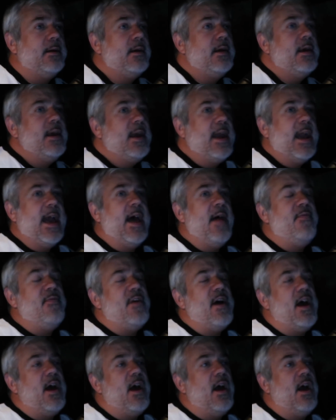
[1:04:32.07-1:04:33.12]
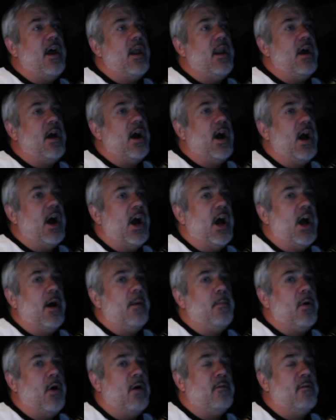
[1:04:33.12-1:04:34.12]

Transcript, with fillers: And then um,